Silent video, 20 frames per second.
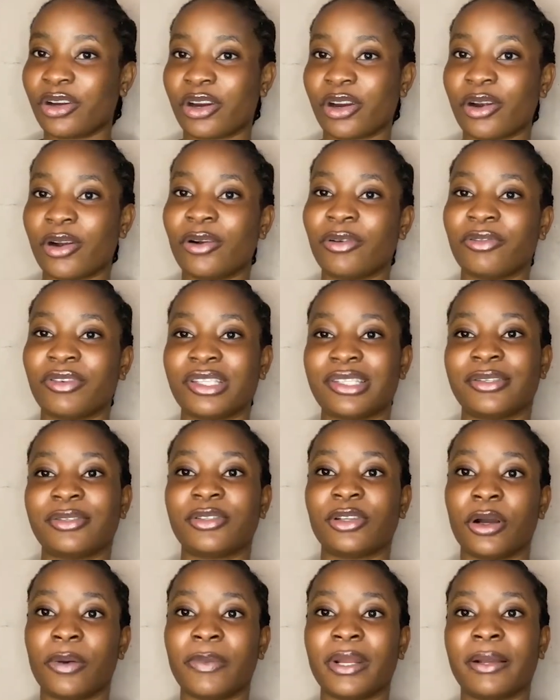girl, Rita
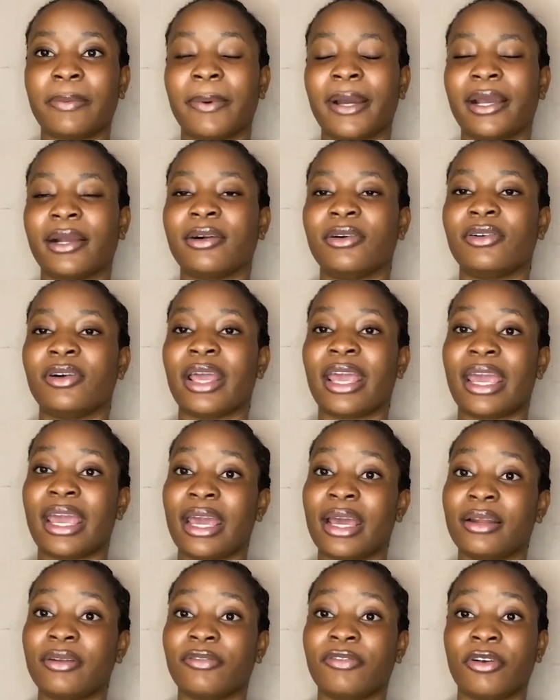Dominic Michael,
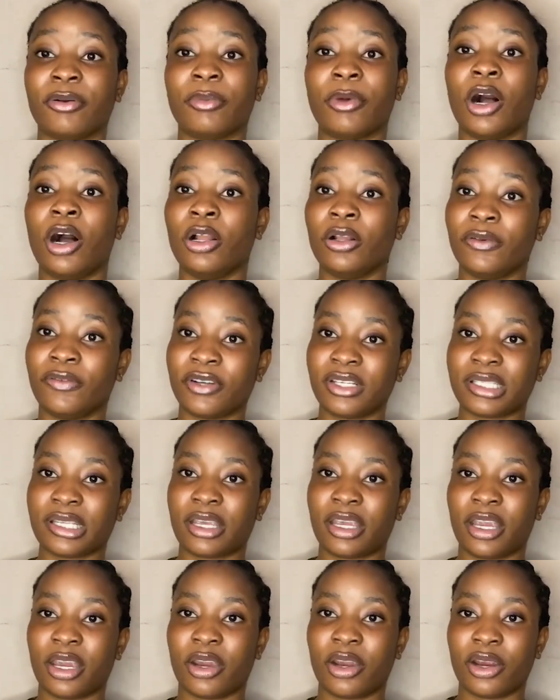and from all of us
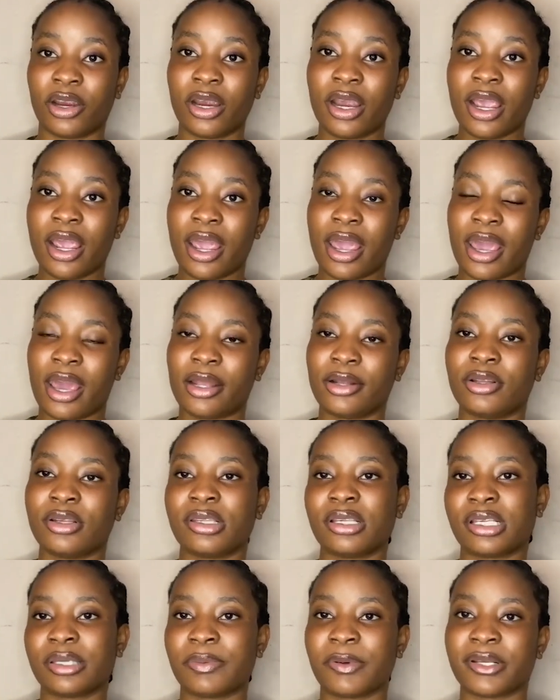here at
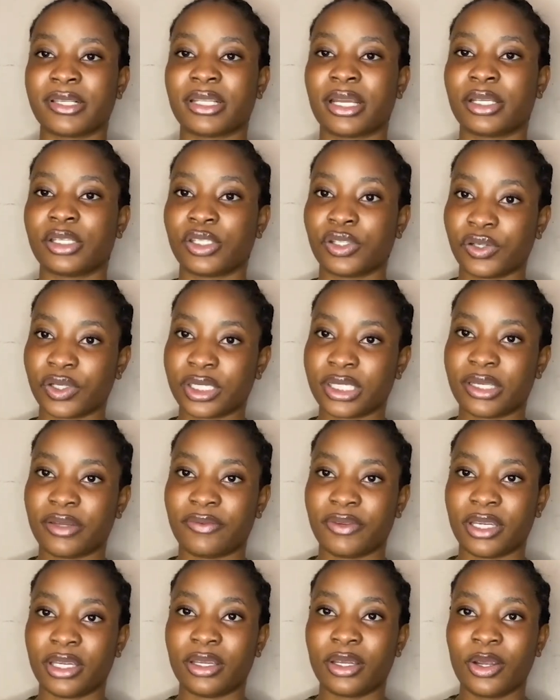News Express Nigeria
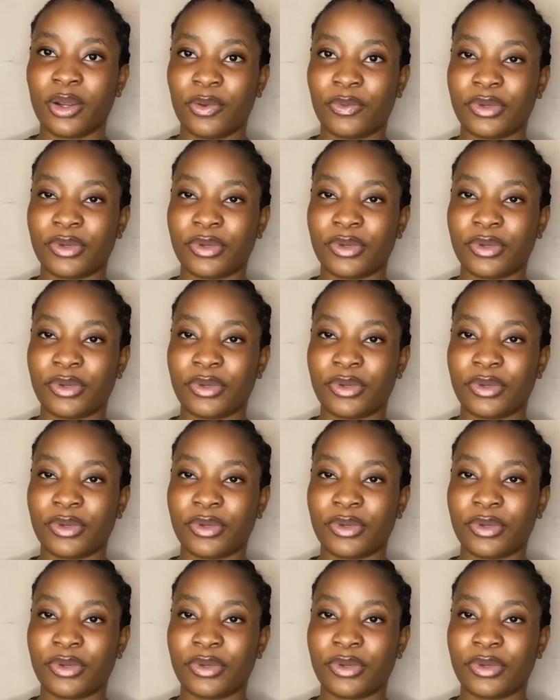TV,